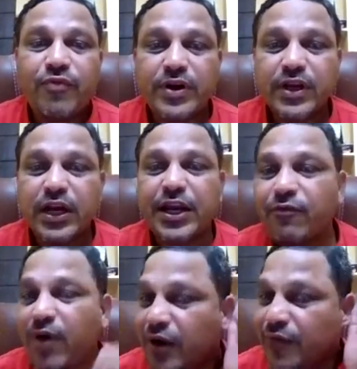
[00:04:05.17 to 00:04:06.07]

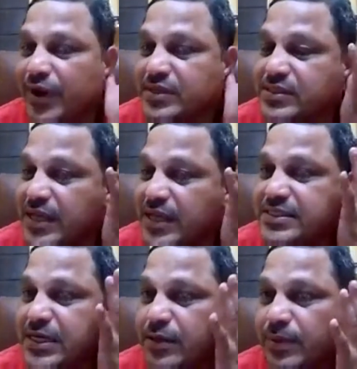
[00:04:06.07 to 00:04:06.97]
Fertility varies
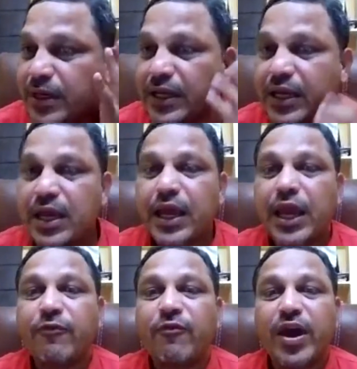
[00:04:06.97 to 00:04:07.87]
considerably
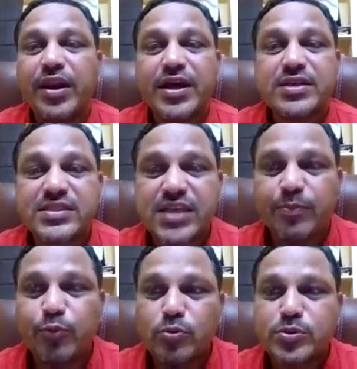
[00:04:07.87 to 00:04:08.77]
in various
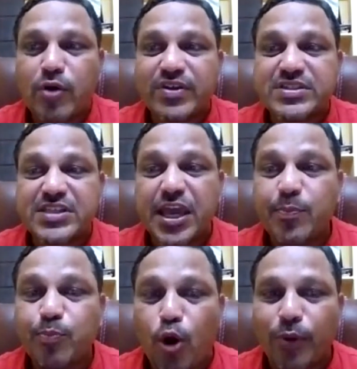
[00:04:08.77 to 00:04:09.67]
subgroups of the
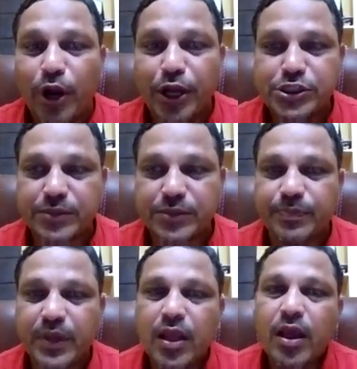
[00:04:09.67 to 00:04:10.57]
same
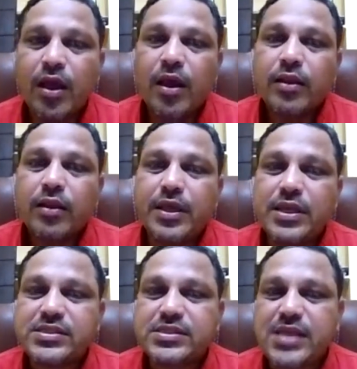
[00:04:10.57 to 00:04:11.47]
population.
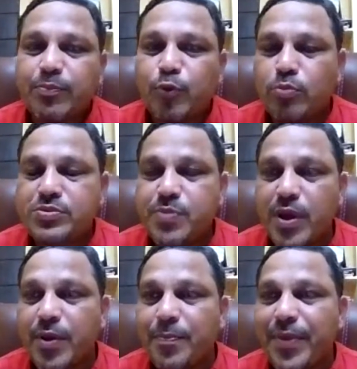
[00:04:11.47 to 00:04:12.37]
These subgroups
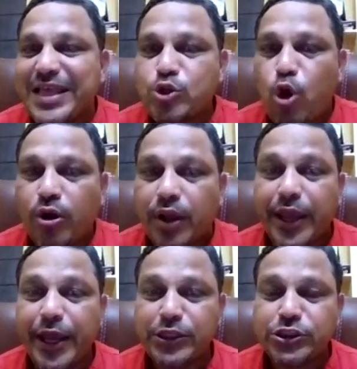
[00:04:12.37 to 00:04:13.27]
may be based on
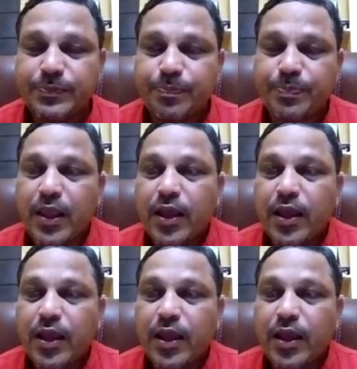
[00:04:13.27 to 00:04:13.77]
age,